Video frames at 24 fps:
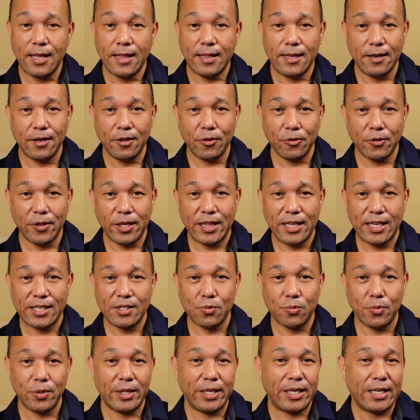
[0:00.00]
The other thing
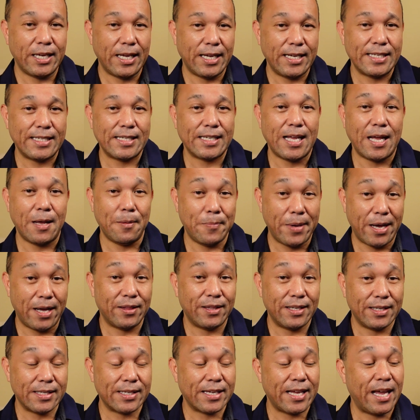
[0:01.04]
that's really nice
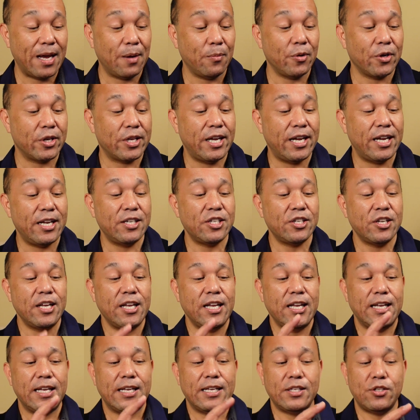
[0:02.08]
about this camera cage
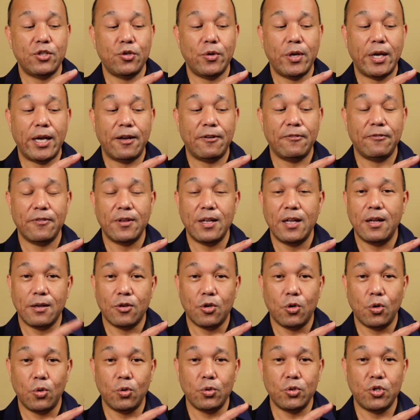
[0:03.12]
is you have
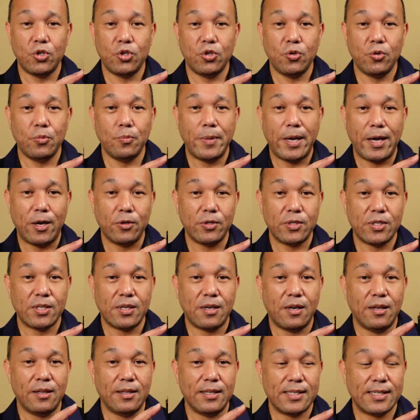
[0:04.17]
cold shoe mounts
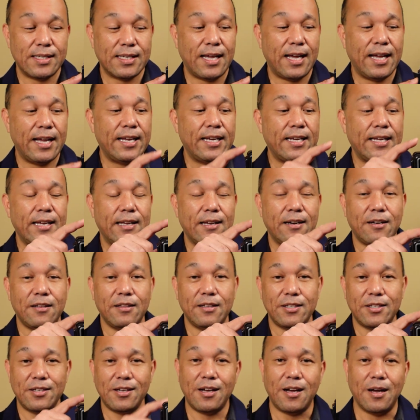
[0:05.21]
on the side and on
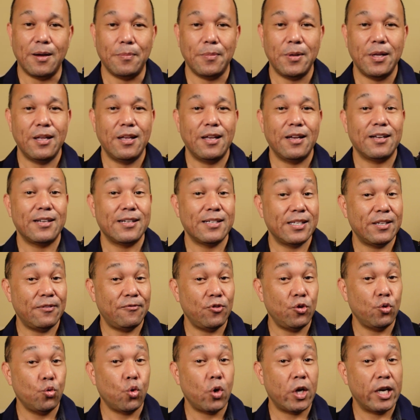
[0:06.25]
the top, because
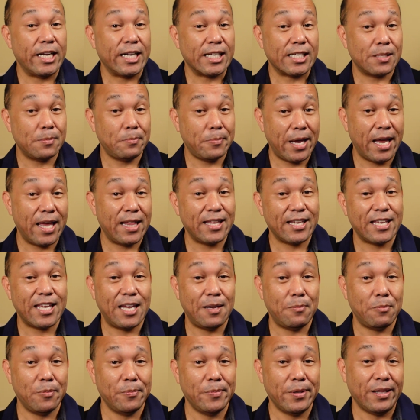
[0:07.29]
if you want to expand the
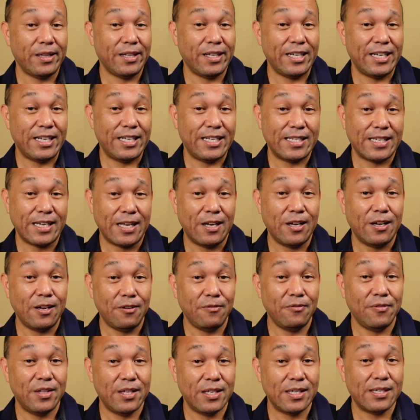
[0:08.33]
capabilities
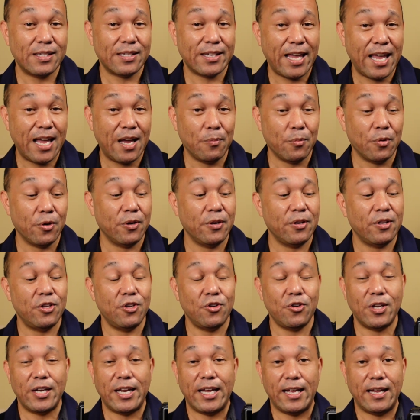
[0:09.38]
of this camera,
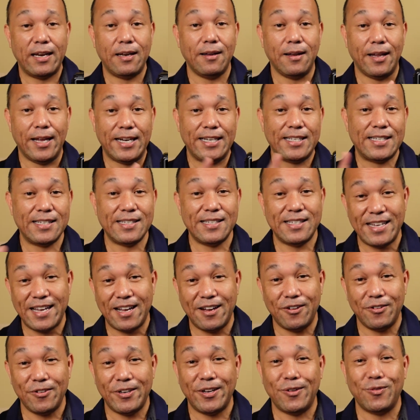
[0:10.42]
you can add lights and
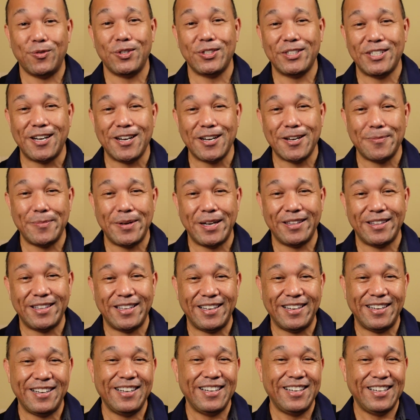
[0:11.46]
sound, and we'll talk about
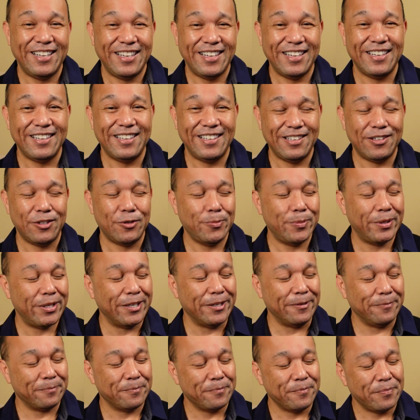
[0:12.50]
that in a little
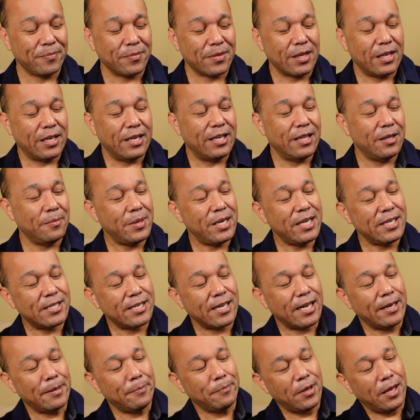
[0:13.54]
bit. In the
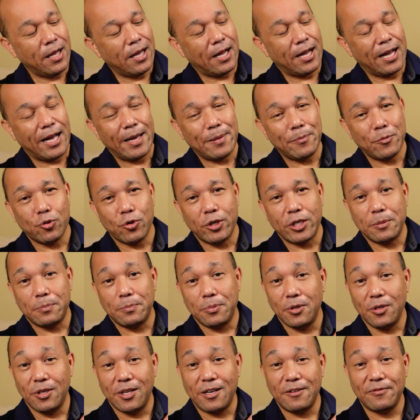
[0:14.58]
meantime, I'm going to
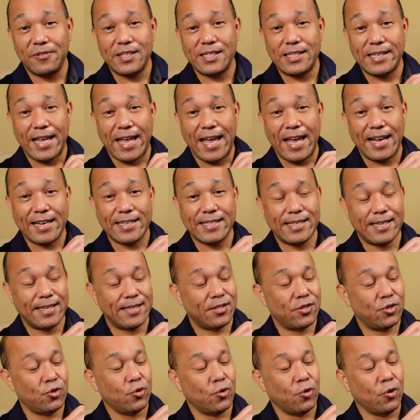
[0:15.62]
pull off this
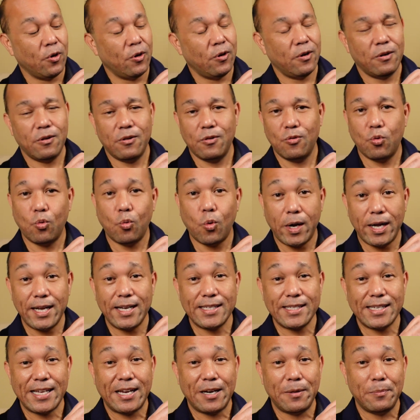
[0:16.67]
access door. Why
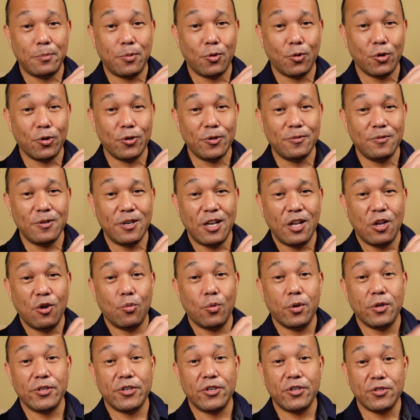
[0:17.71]
is that important?
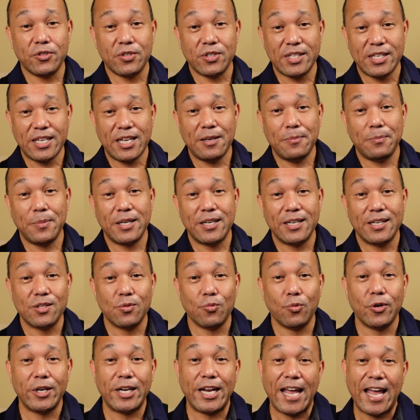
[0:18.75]
Well, you'll see,
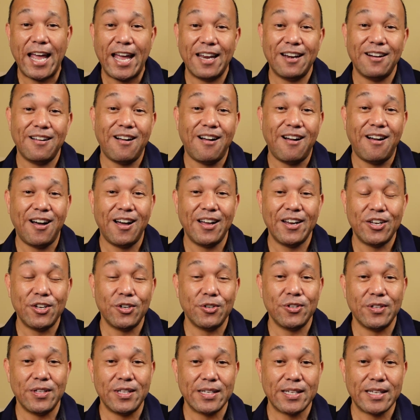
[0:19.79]
because we're going to add
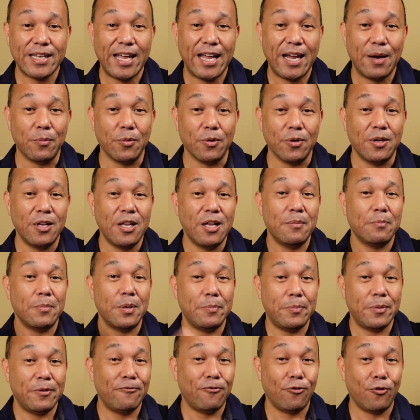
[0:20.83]
audio to this camera.
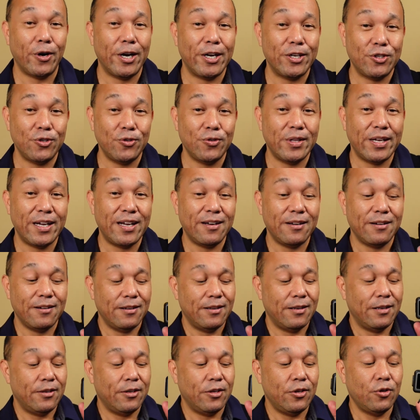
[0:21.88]
But before I do that,
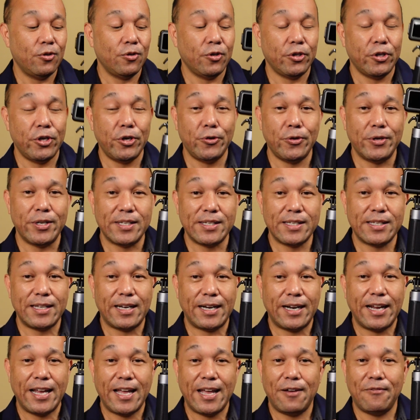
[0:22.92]
you'll notice
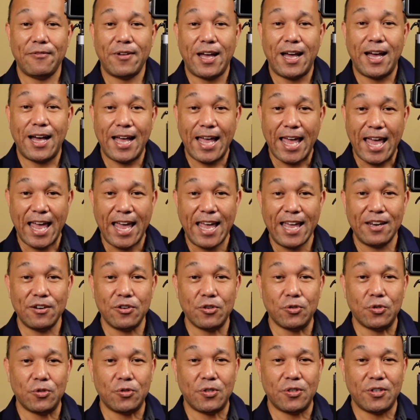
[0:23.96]
that I have a
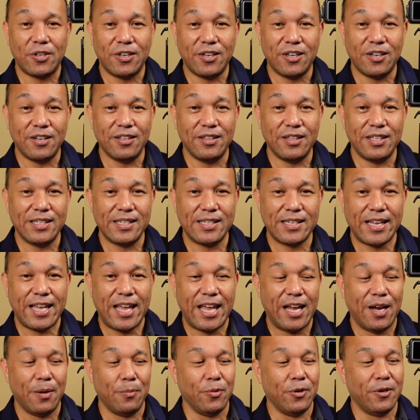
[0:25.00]
handle on this
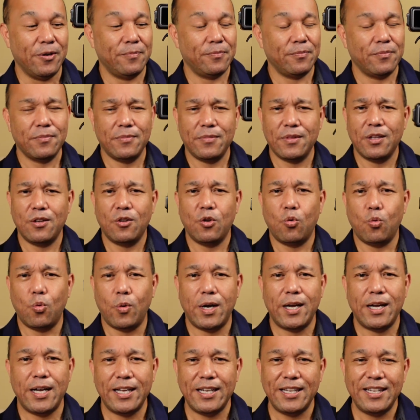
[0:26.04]
camera.
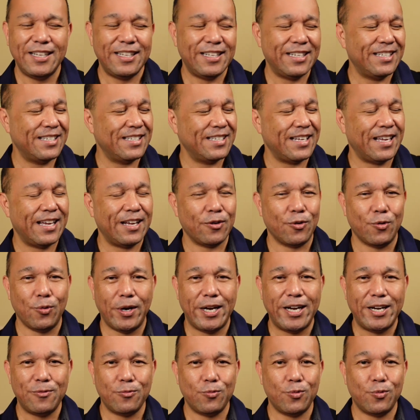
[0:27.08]
Why is that great?